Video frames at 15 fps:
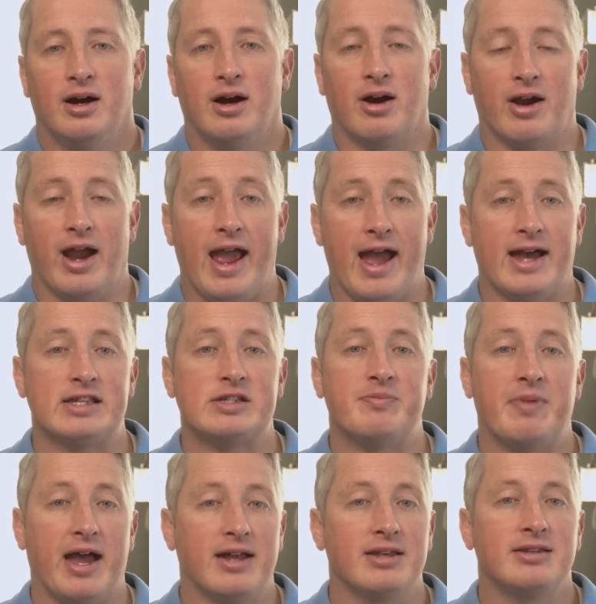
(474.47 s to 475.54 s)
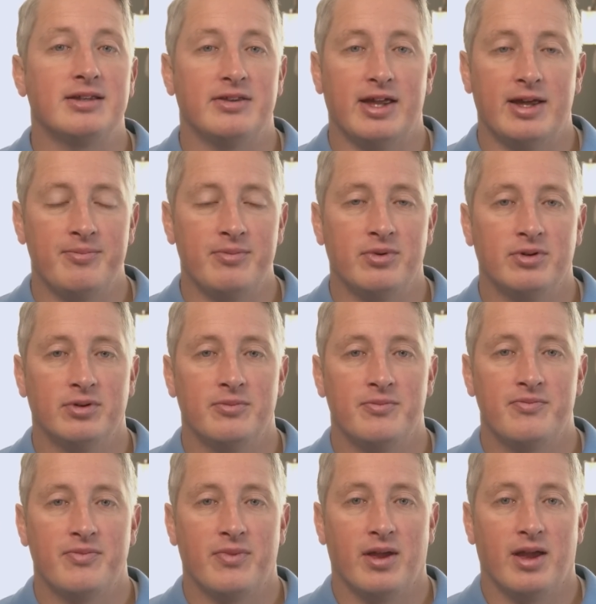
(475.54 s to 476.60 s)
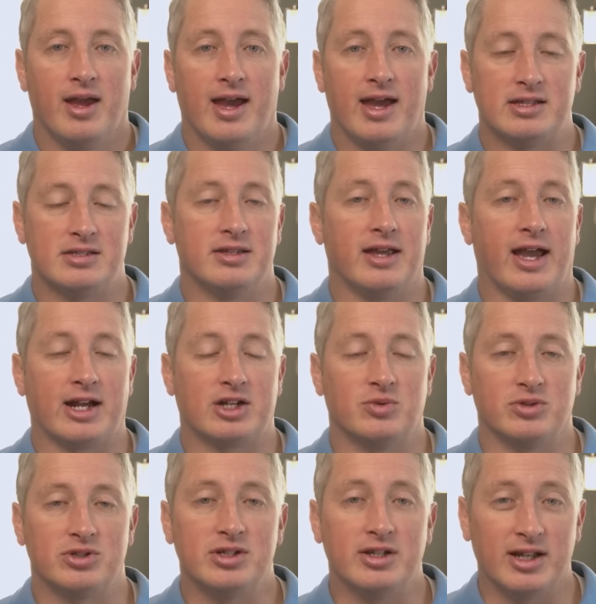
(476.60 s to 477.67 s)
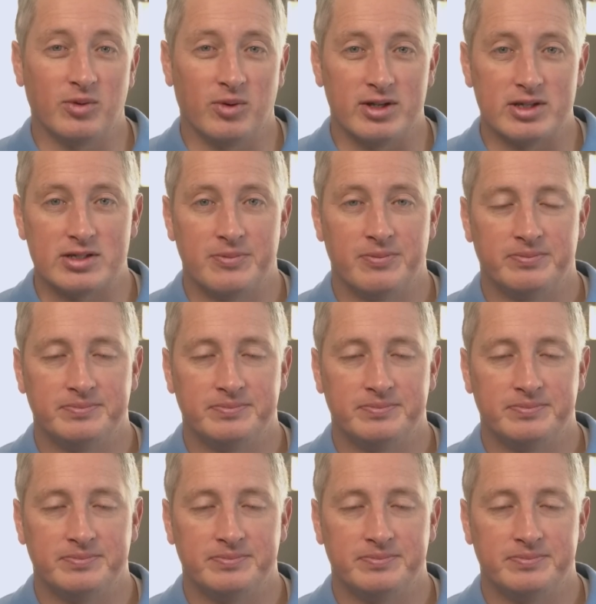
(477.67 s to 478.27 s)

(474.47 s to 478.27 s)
are as bad to them as the actual cheating was.